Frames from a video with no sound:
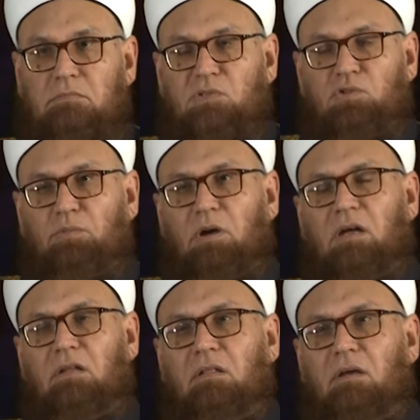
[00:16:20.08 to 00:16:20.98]

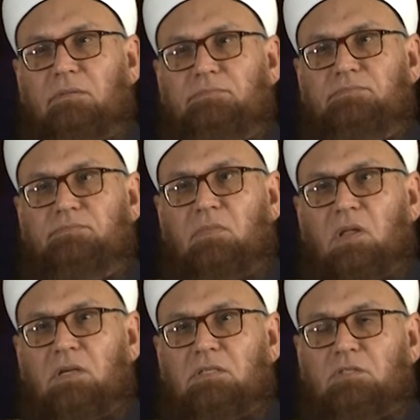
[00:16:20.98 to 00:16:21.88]
Subhanallah,
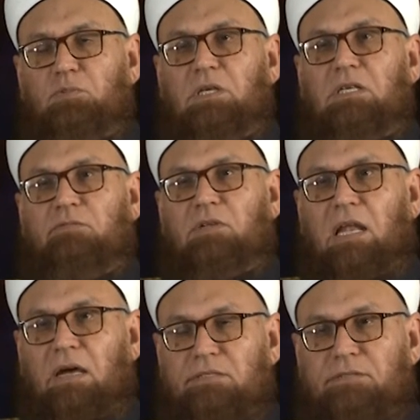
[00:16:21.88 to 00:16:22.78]
speed of the
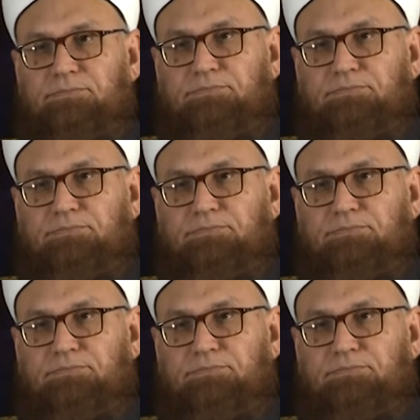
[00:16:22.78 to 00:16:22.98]
light.